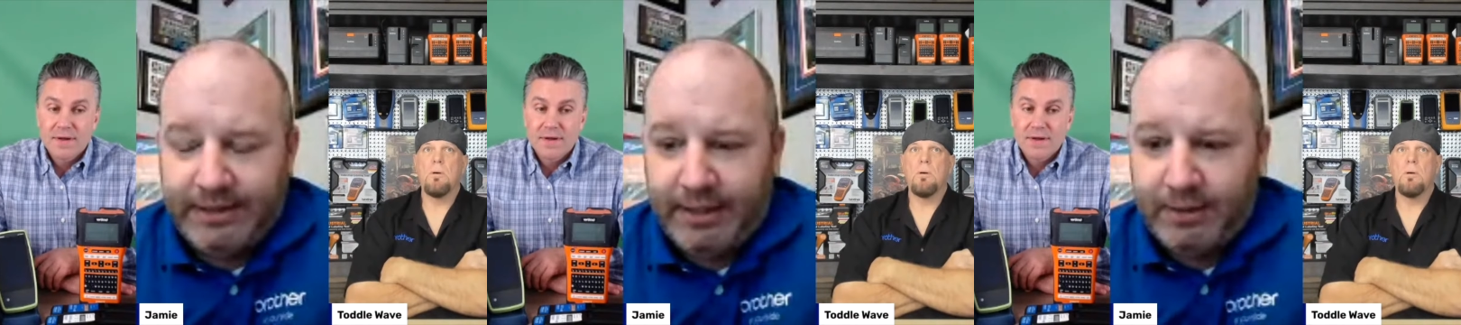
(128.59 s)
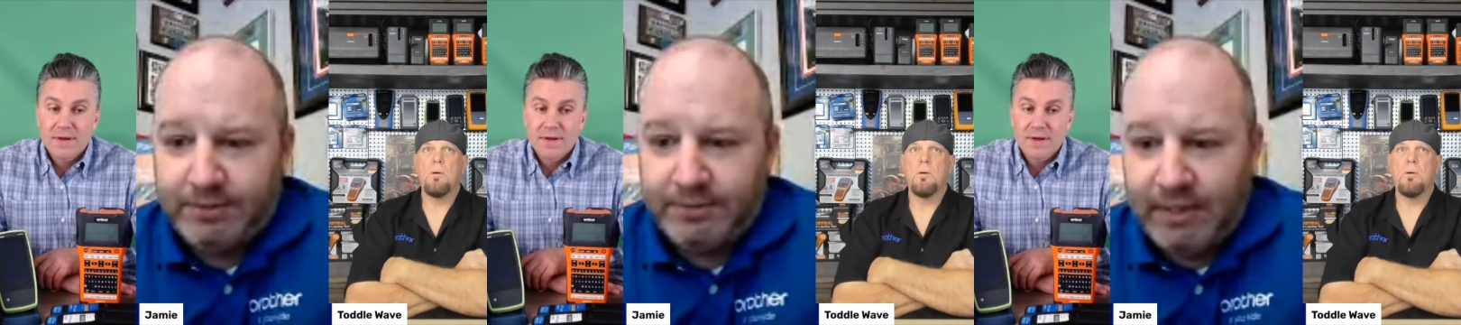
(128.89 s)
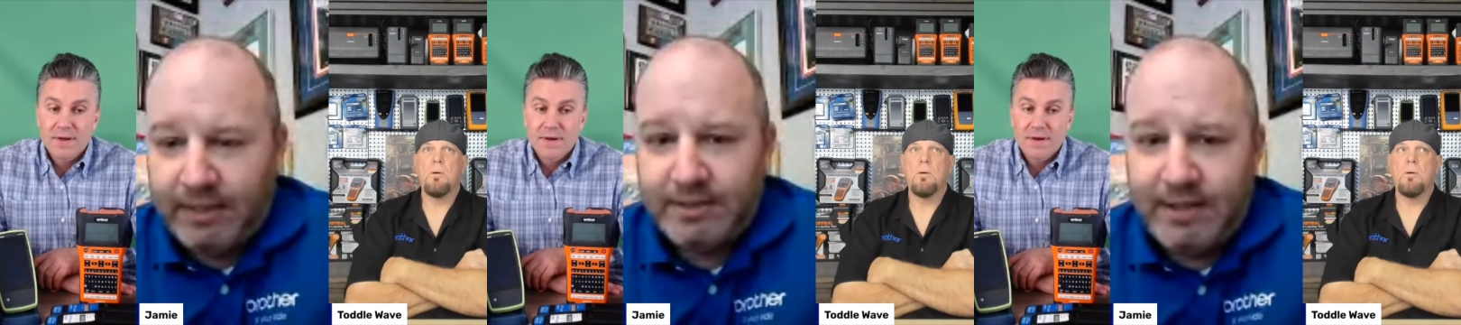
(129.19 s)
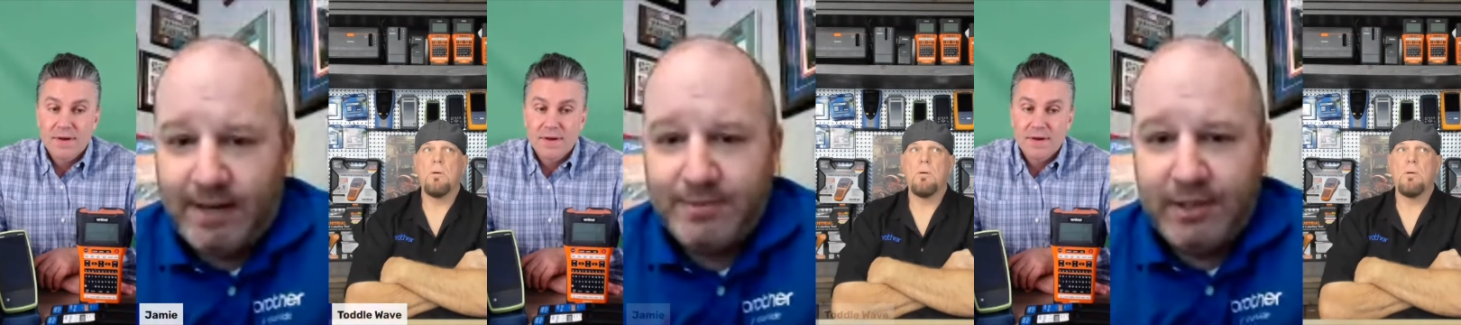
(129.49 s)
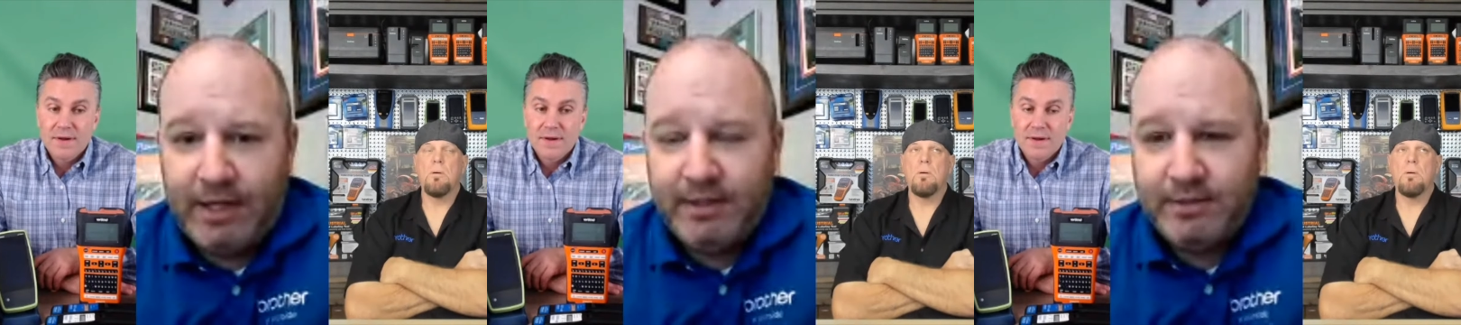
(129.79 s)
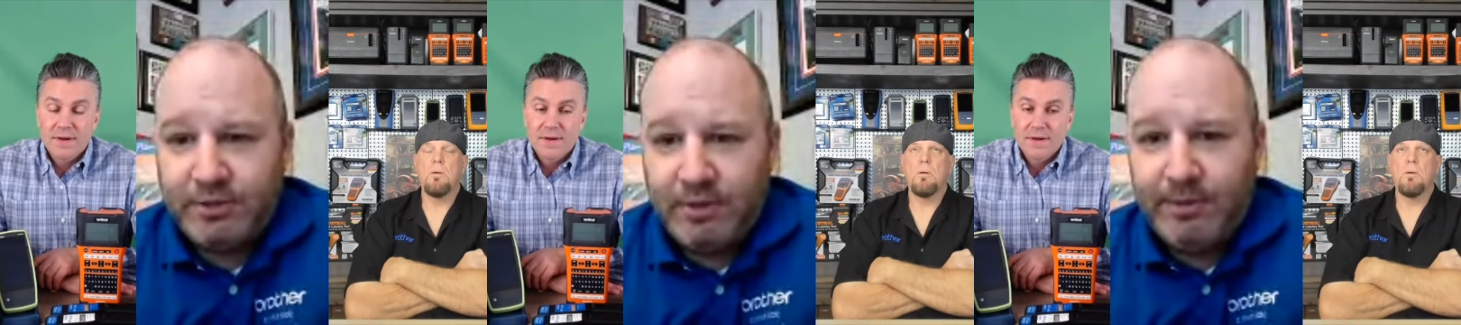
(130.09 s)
Speaker 1: you know, lots of times a